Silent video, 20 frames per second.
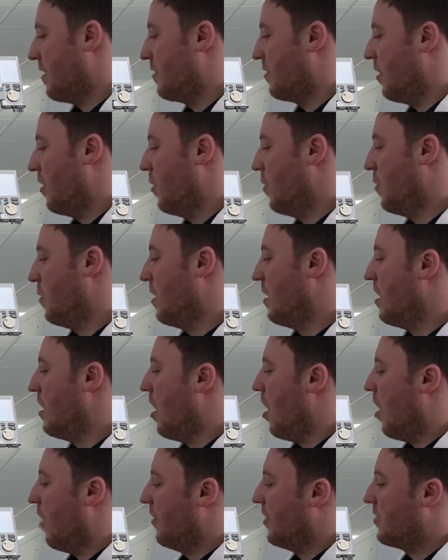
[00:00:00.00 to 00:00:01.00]
So
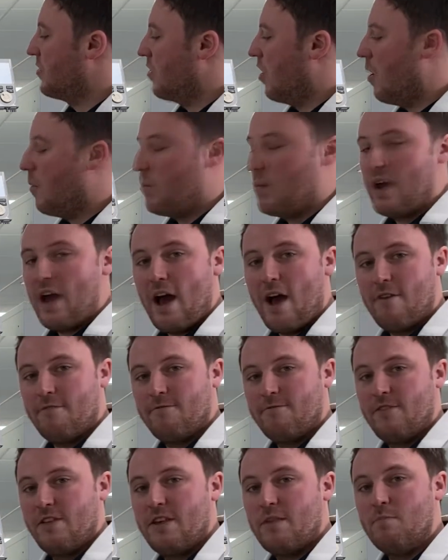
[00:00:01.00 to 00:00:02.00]
on the top we have
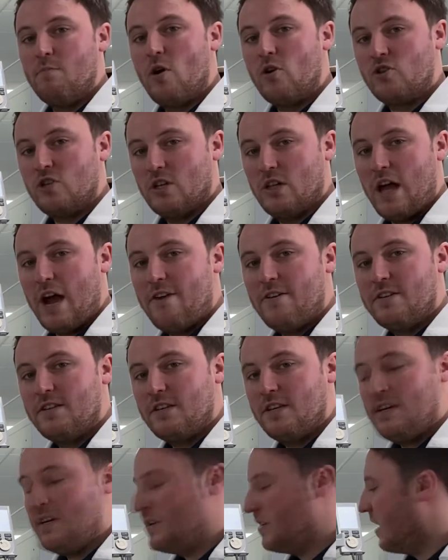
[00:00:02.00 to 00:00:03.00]
this
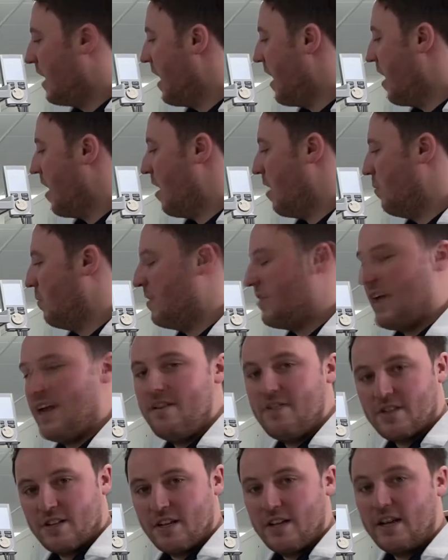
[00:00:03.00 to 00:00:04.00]
modularity with
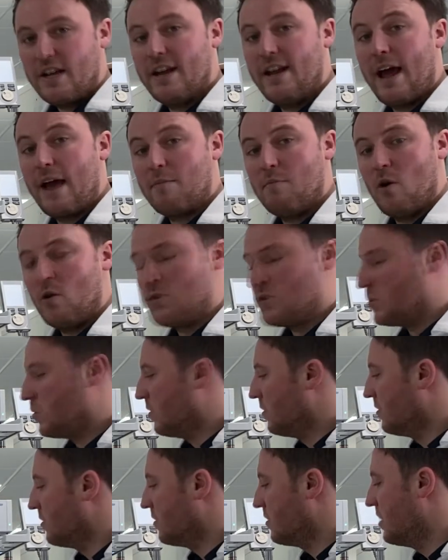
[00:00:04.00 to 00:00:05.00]
instant connect
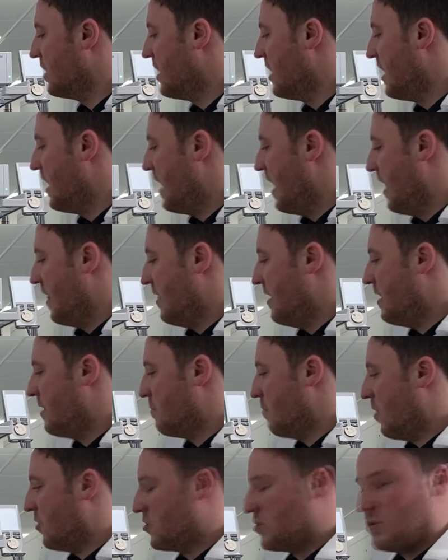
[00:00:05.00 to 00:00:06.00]
modules. These
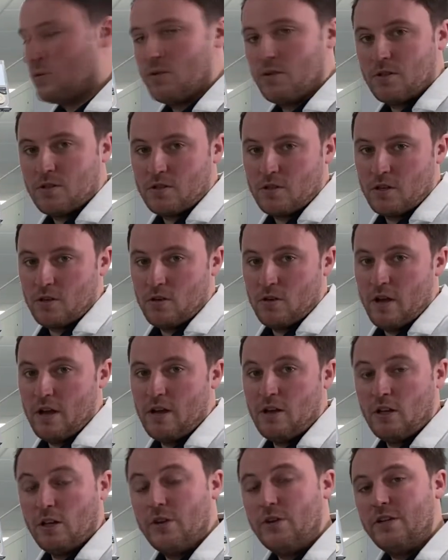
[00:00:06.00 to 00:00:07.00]
modules, so
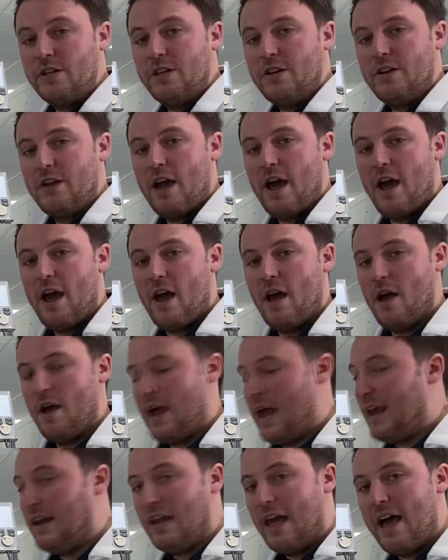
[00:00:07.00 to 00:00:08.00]
including
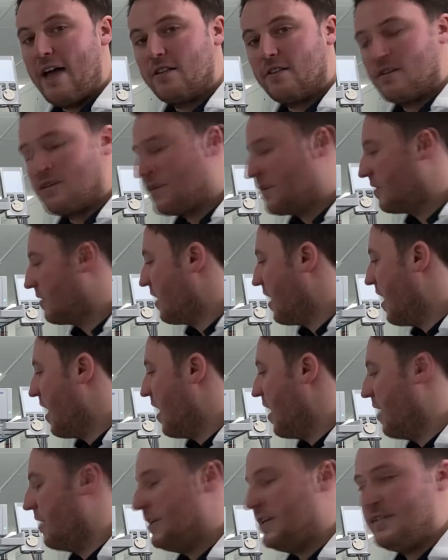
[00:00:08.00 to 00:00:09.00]
inlets,
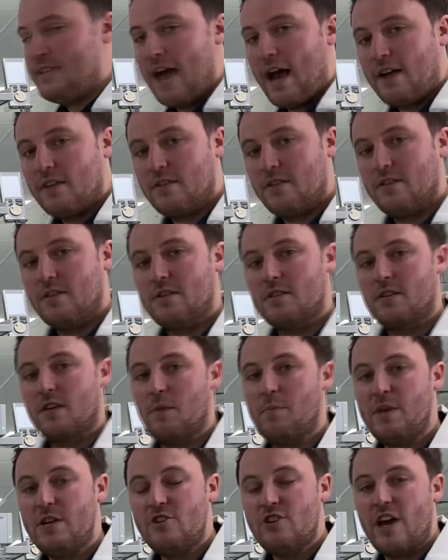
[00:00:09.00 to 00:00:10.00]
detectors,
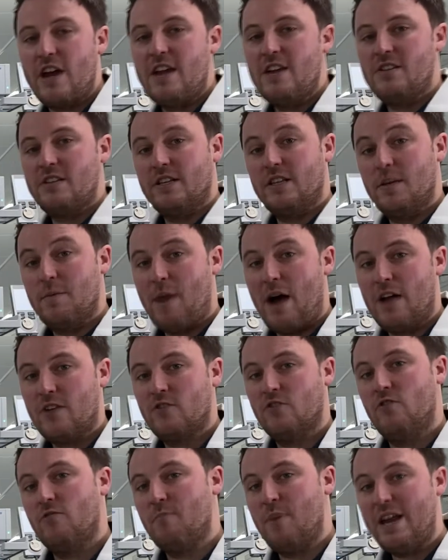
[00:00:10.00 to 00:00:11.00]
can be changed in the
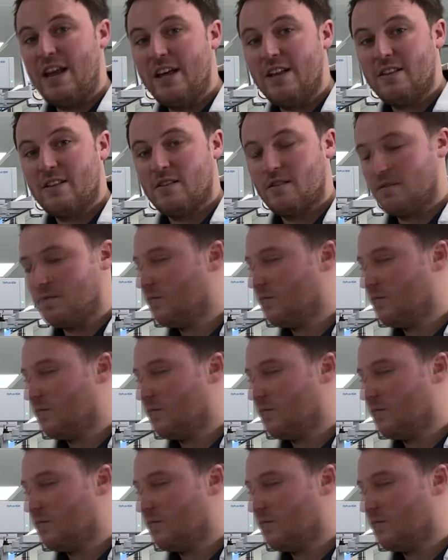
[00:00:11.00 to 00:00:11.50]
matter of minutes.